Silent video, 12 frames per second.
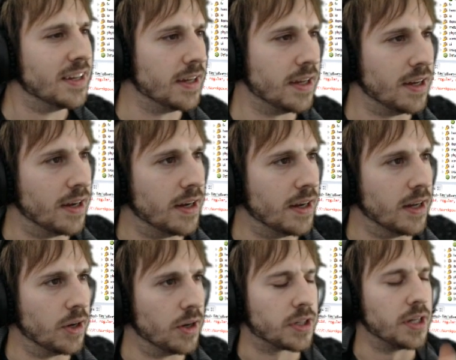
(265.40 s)

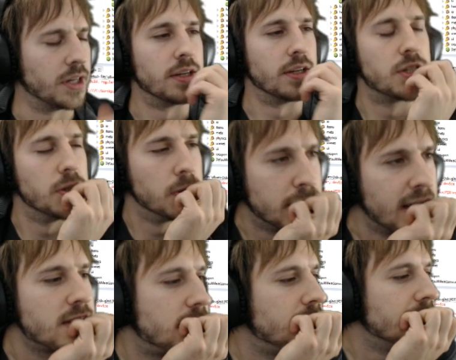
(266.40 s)
Ah, okay, so
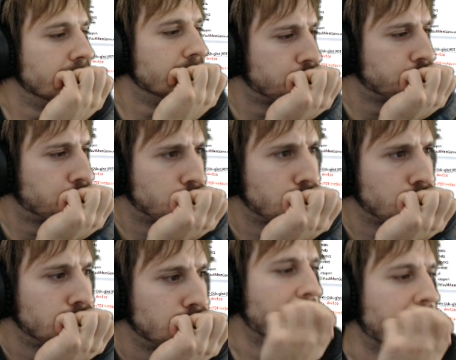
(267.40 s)
that's done.
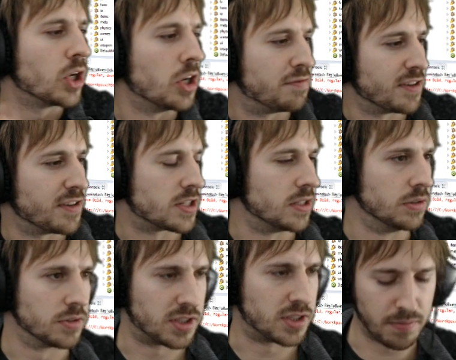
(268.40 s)
Now I'm gonna fix a
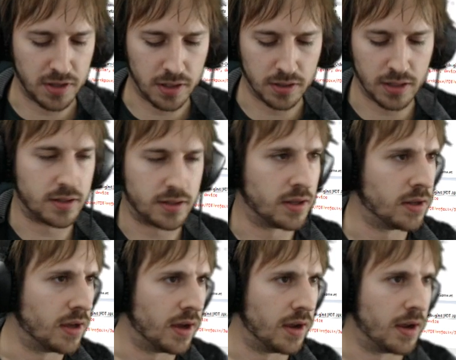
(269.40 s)
little something that
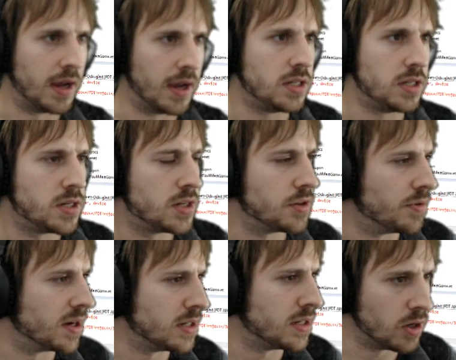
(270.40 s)
I hate
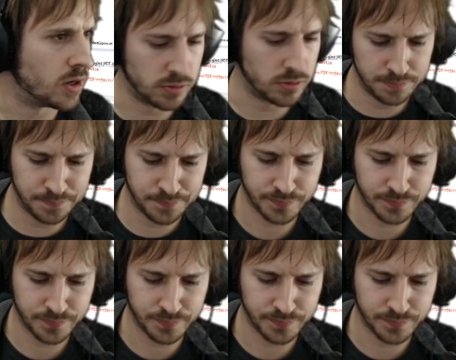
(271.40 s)
right now.